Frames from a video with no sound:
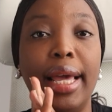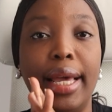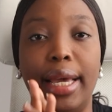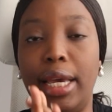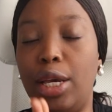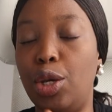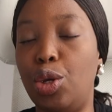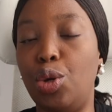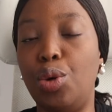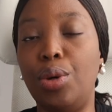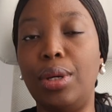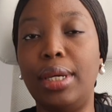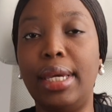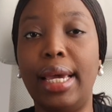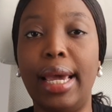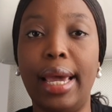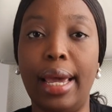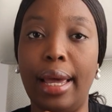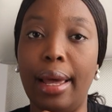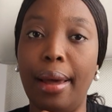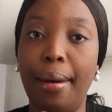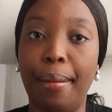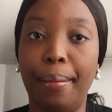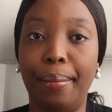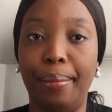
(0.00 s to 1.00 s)
a
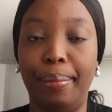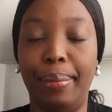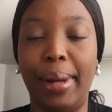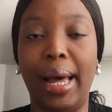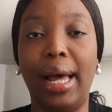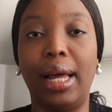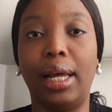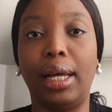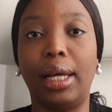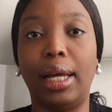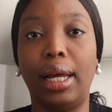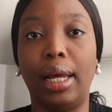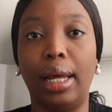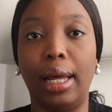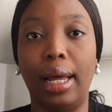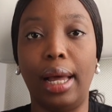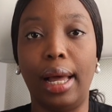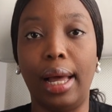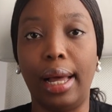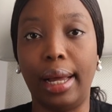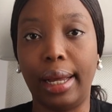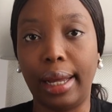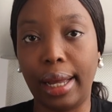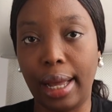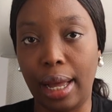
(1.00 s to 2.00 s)
UK bank
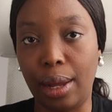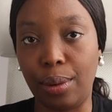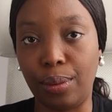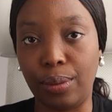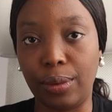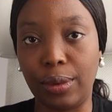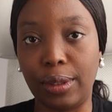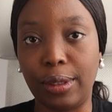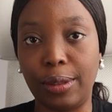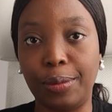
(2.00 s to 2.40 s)
account.